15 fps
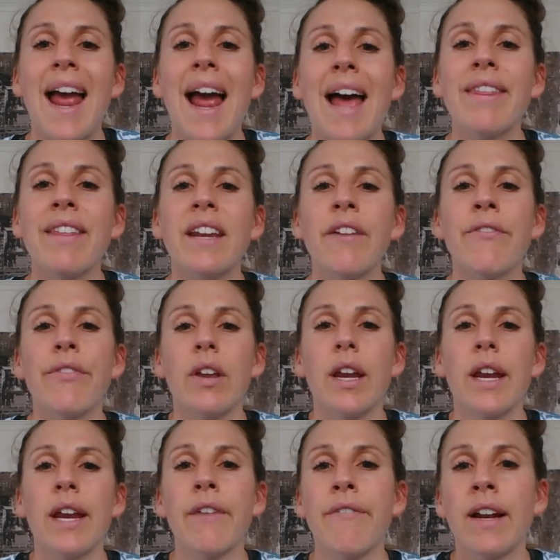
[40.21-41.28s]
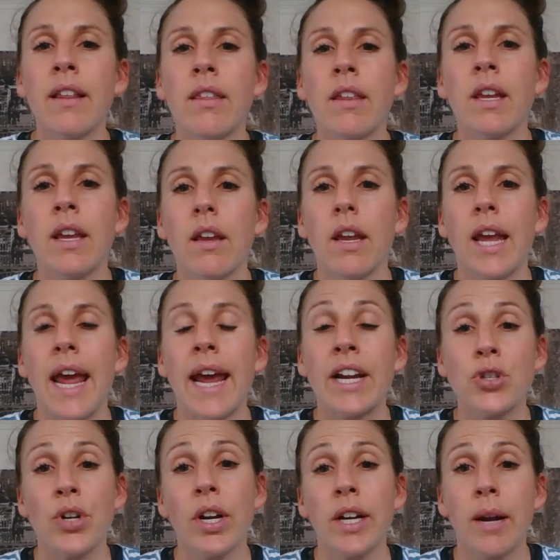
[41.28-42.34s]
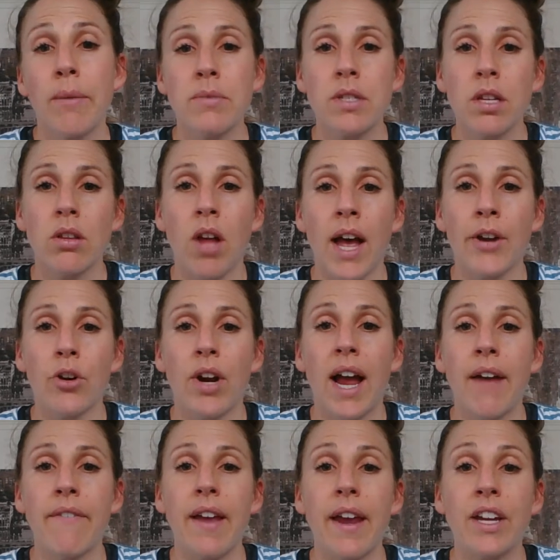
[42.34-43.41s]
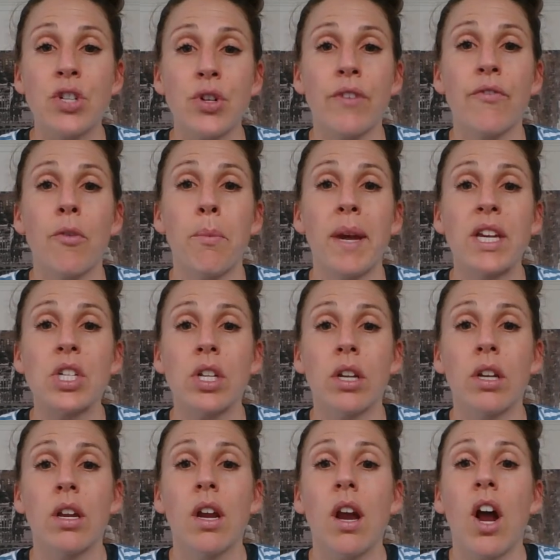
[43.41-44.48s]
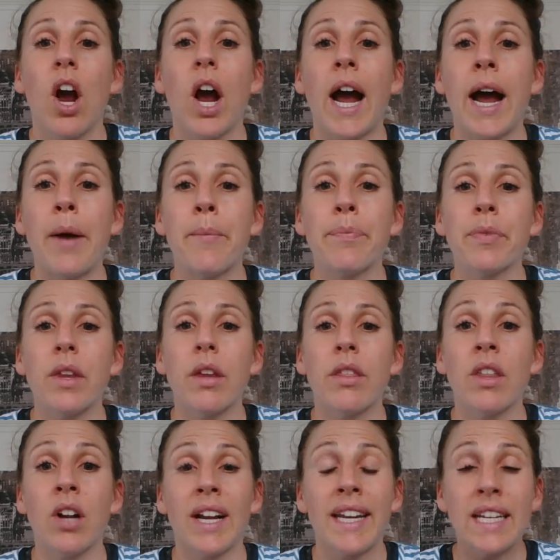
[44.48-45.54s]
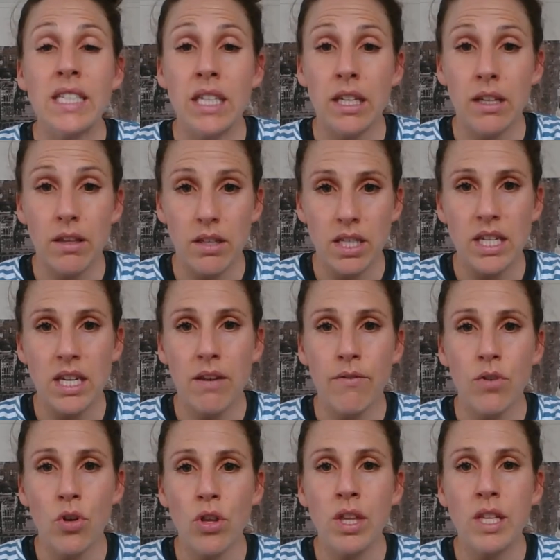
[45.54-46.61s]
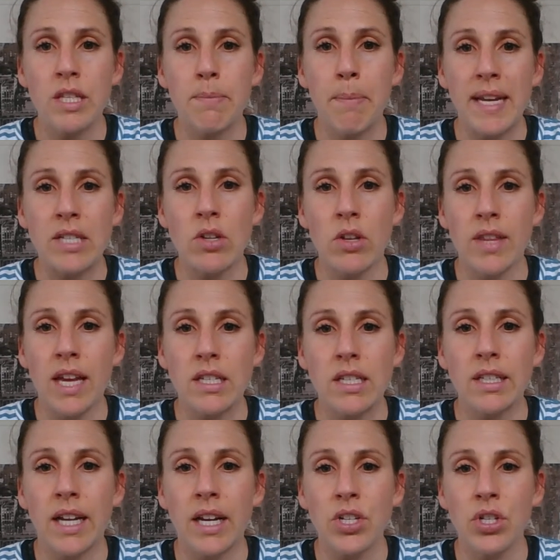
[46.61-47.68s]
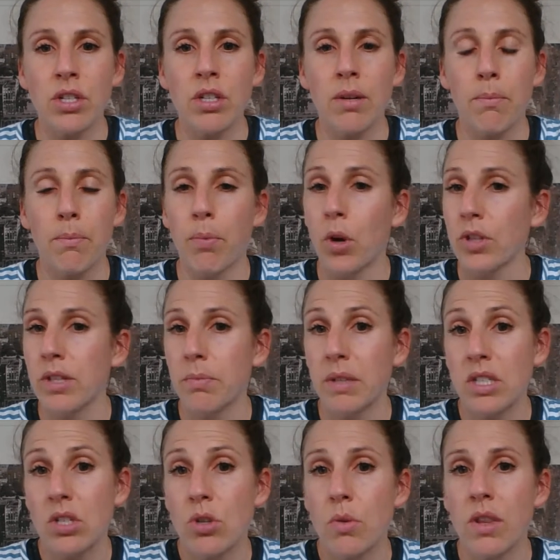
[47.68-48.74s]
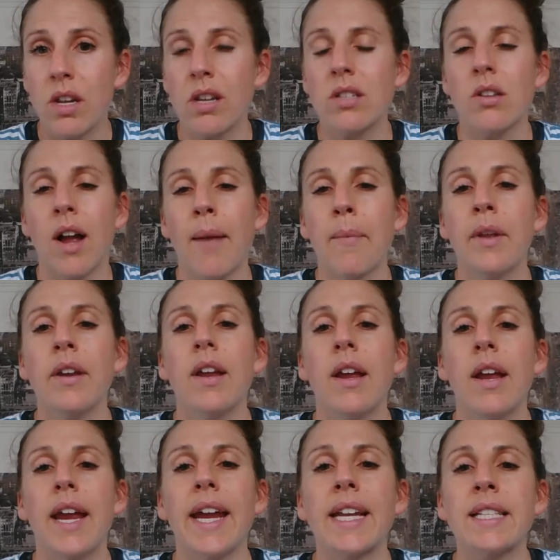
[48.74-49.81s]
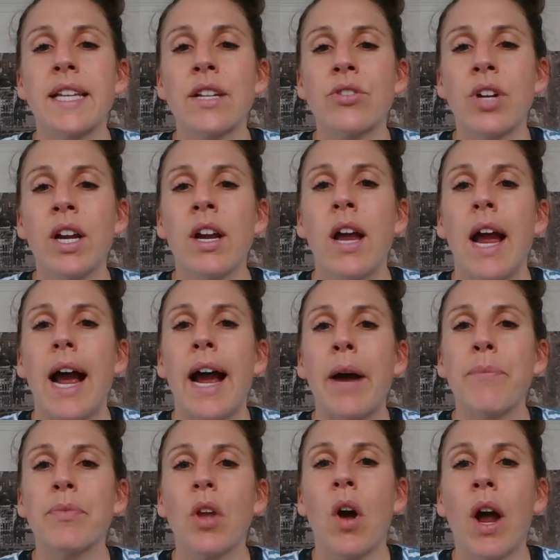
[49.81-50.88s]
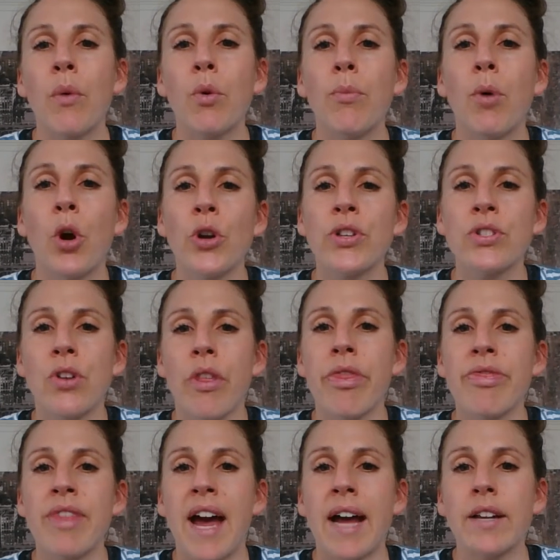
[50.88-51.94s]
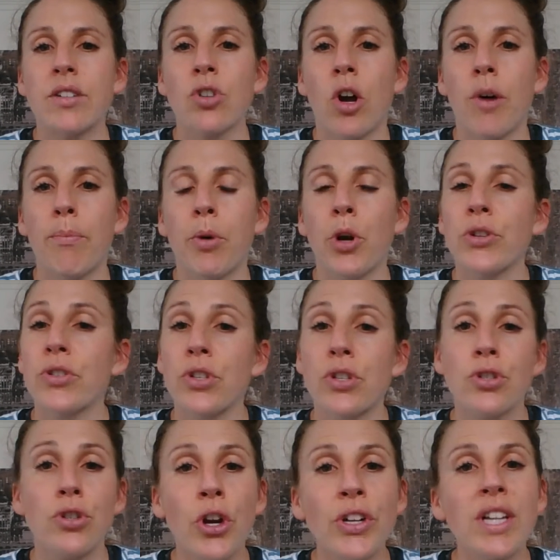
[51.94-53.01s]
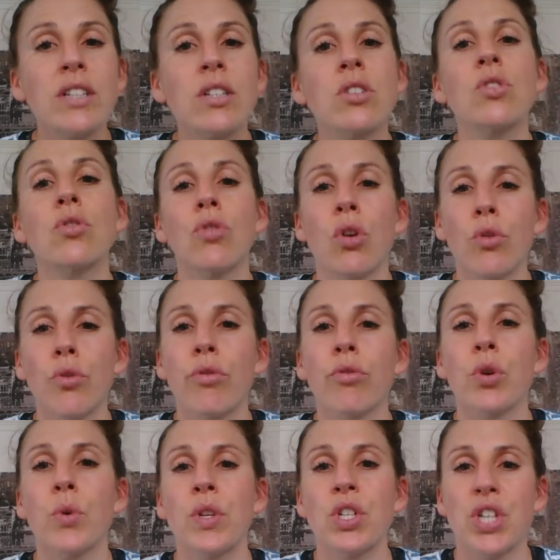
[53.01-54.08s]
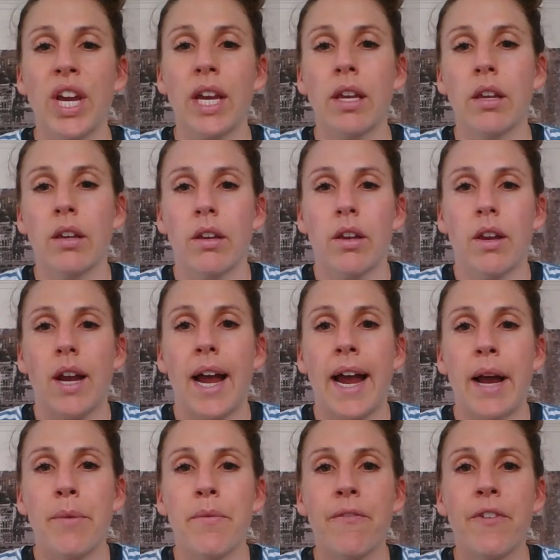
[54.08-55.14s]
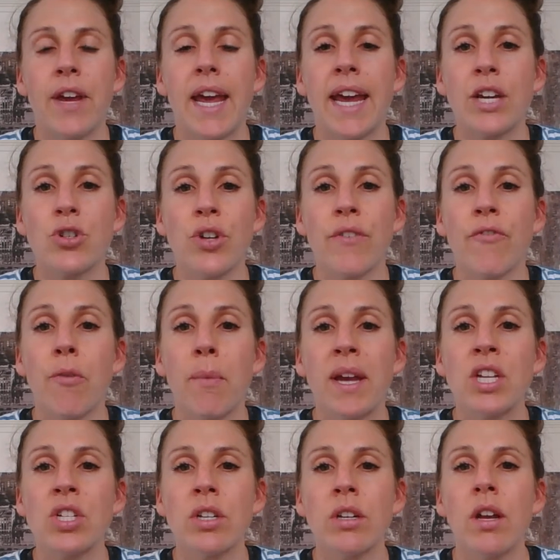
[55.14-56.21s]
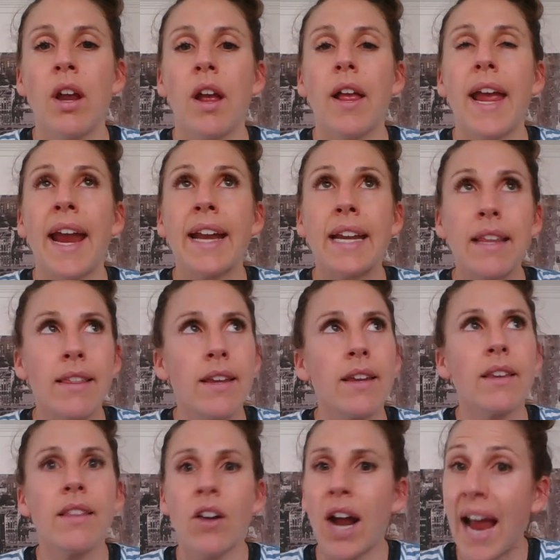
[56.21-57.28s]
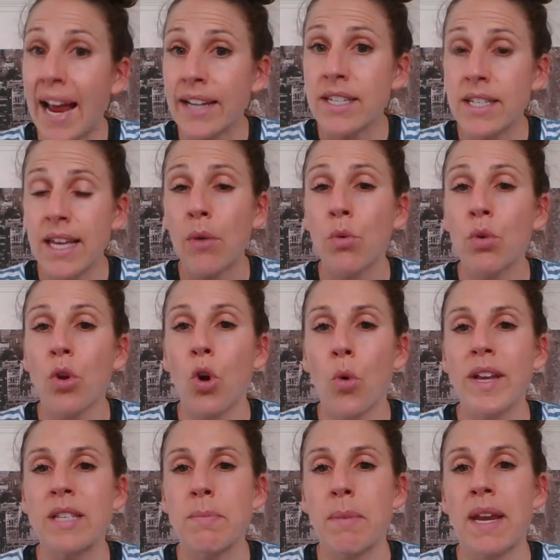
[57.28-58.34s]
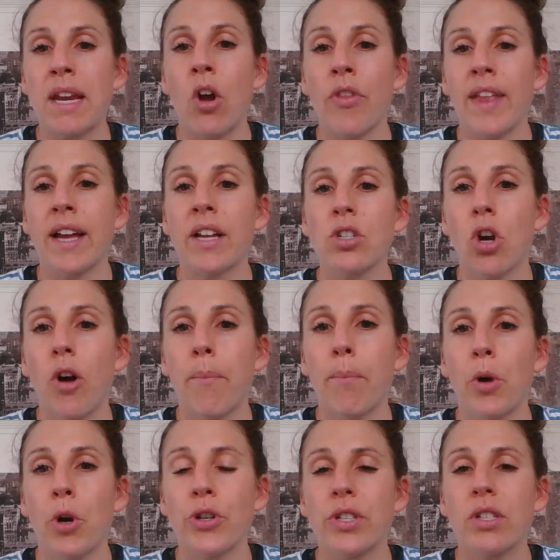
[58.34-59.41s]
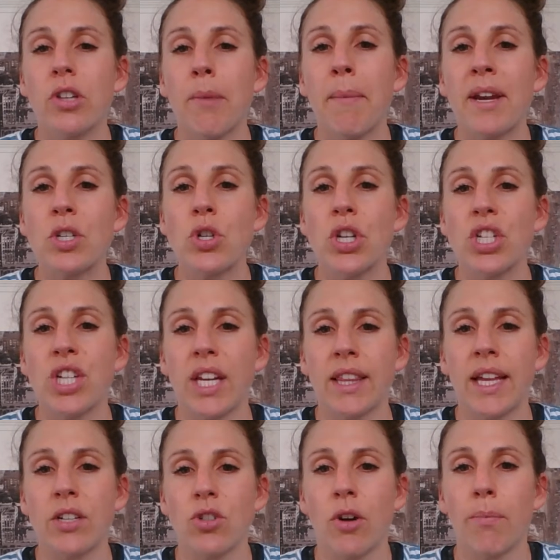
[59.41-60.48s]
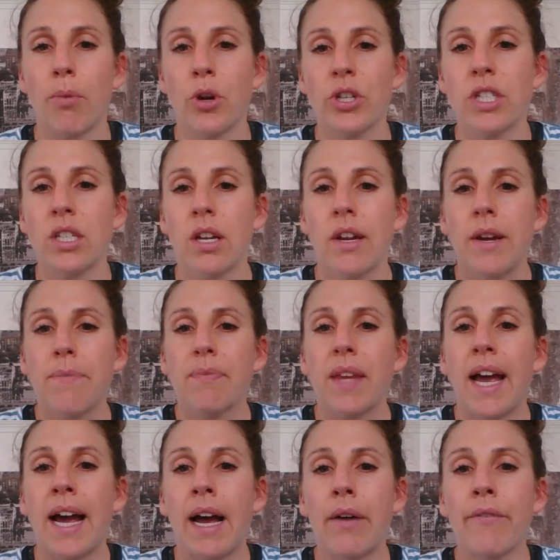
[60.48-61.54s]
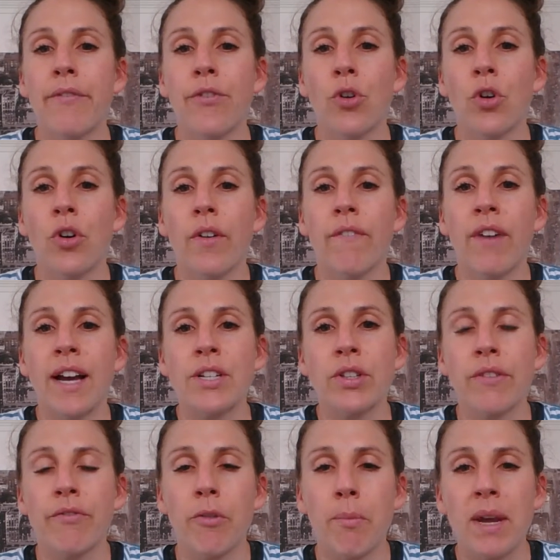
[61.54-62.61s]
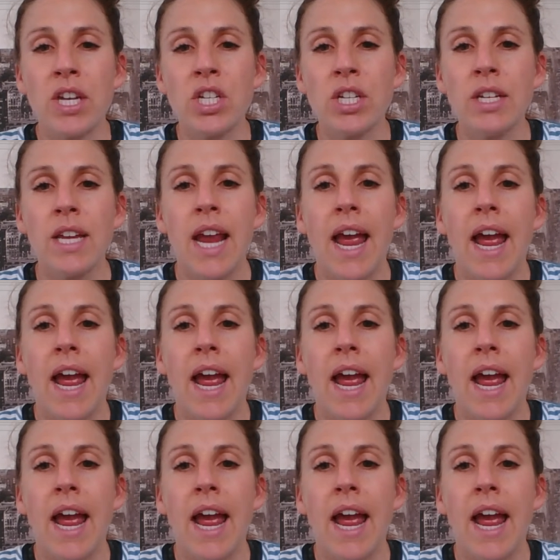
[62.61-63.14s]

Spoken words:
And then if anything extra comes to light, or I have extra information that I need to give you that's based on that discussion, possibly to do with an assignment, etc., I will post on that top post. So you don't need to scroll through and check for extra information. Anything that I add to that will always be on that top post. So make sure you check that top post for vital information.